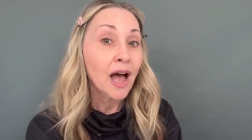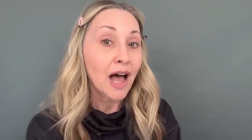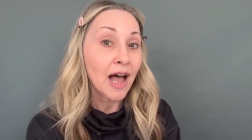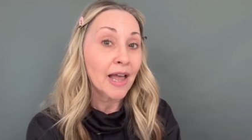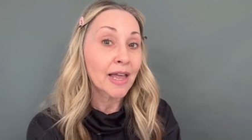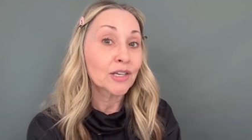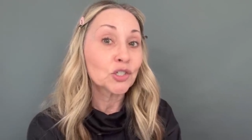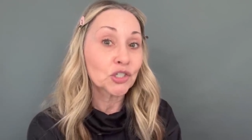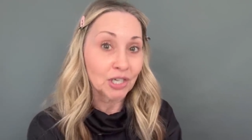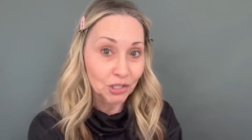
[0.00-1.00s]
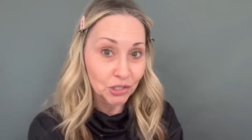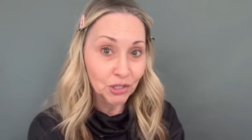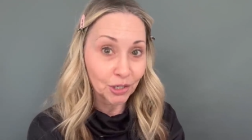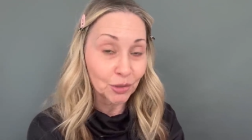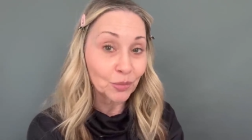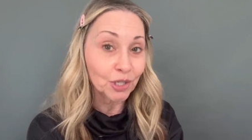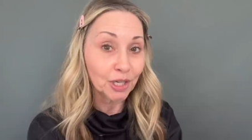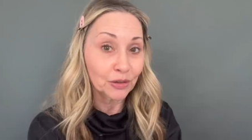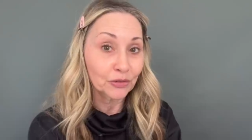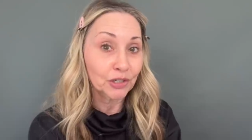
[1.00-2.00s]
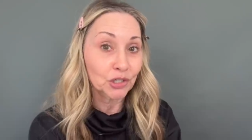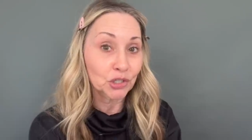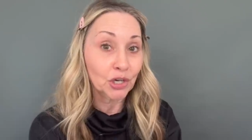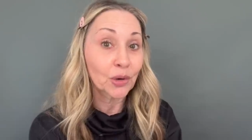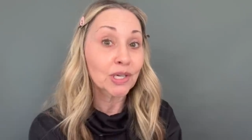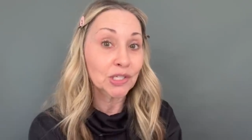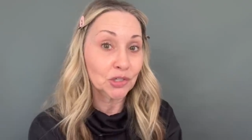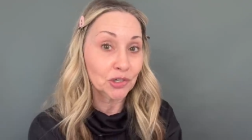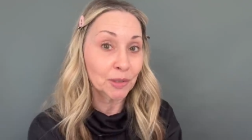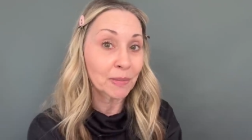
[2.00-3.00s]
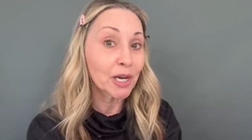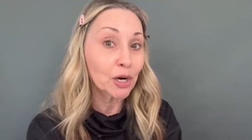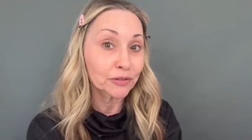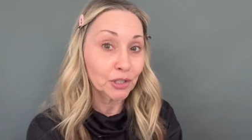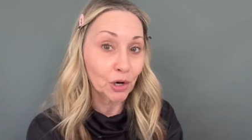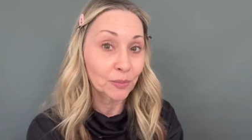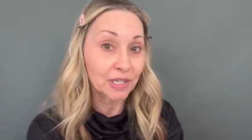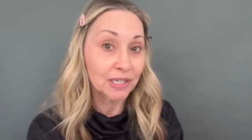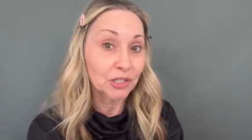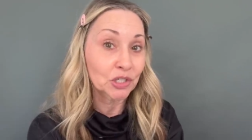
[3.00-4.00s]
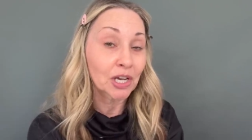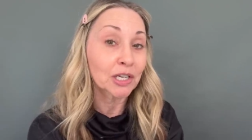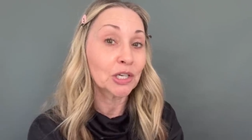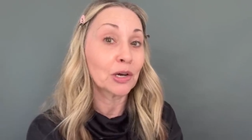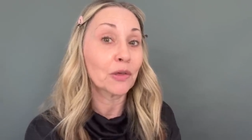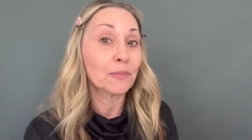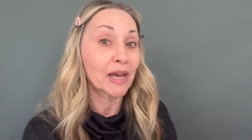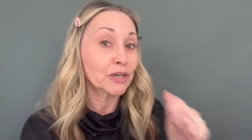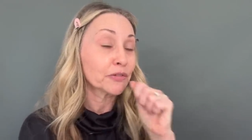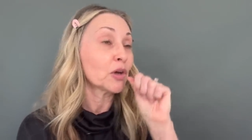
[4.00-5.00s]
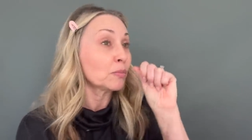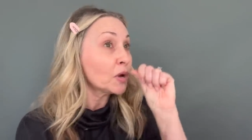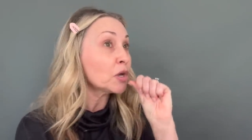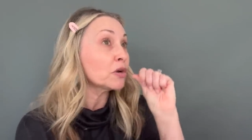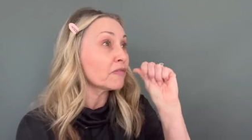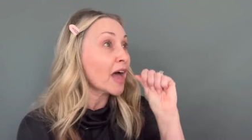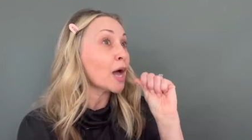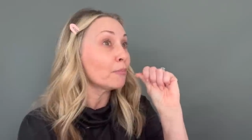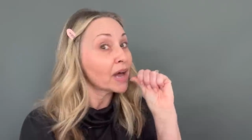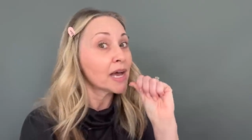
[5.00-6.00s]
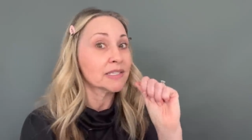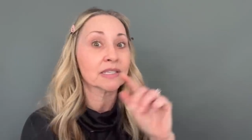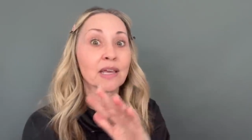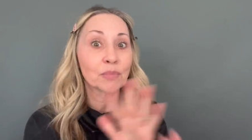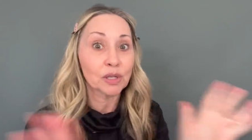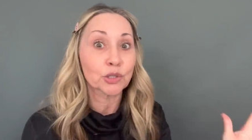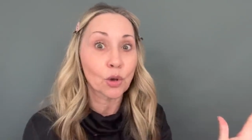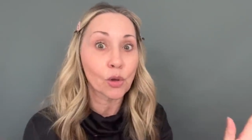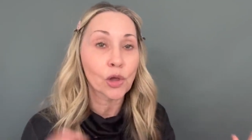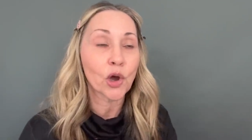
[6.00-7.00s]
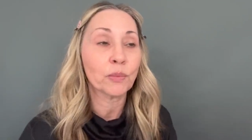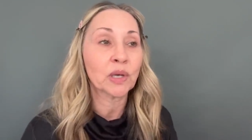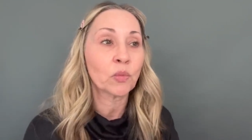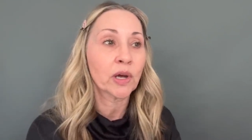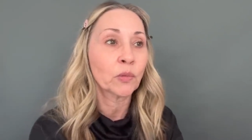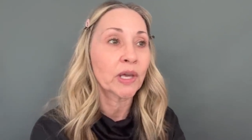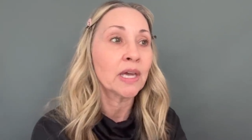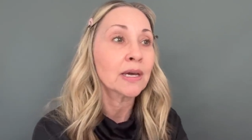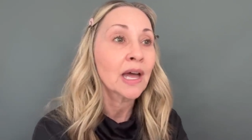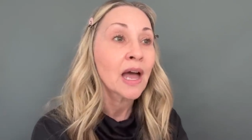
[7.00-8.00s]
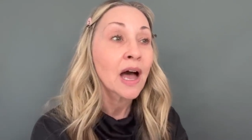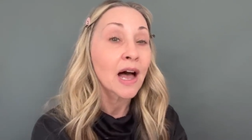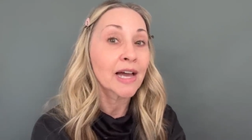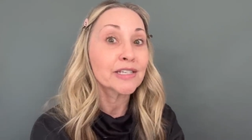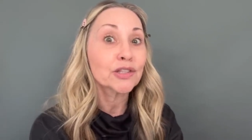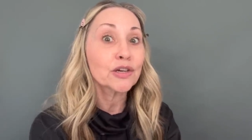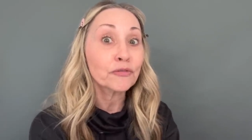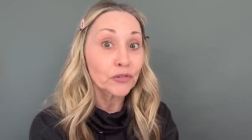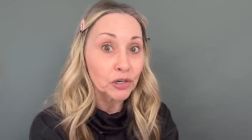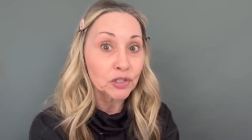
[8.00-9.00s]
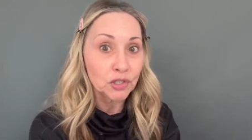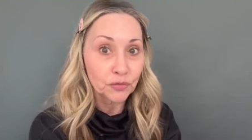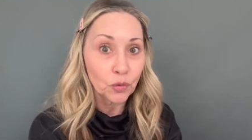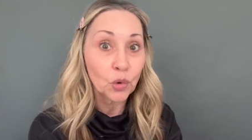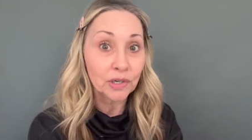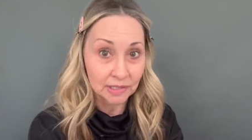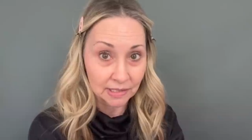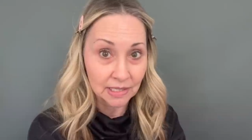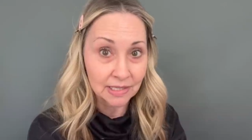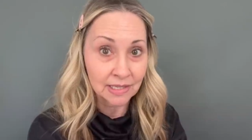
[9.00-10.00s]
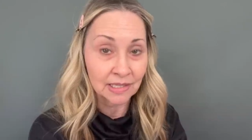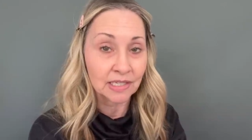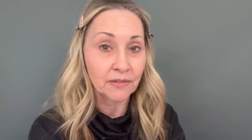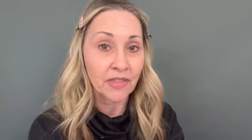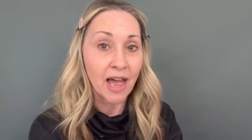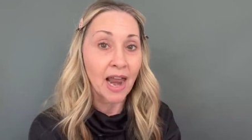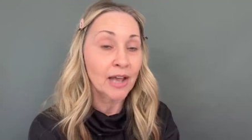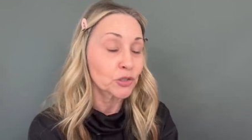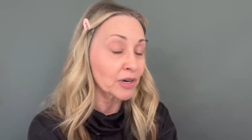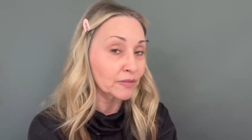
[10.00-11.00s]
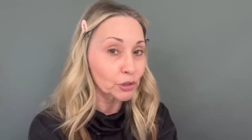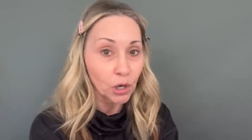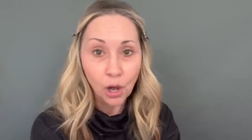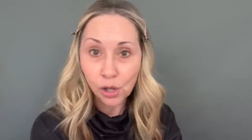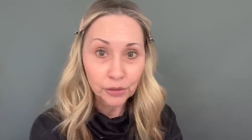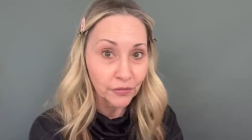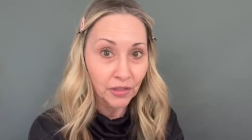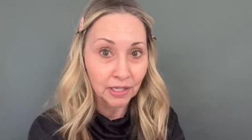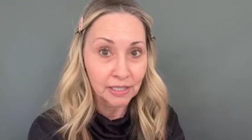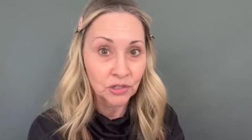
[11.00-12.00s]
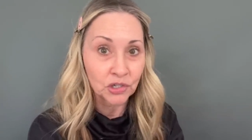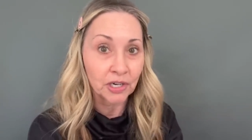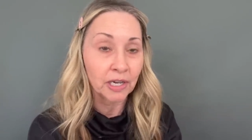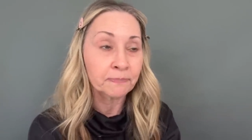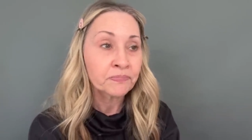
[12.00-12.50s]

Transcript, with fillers: I had just started working for a show, Extreme Makeover Home Edition. You know, the megaphone, move that bus, and they built a whole home in one week. I did the first four seasons of that. I traveled all over the country.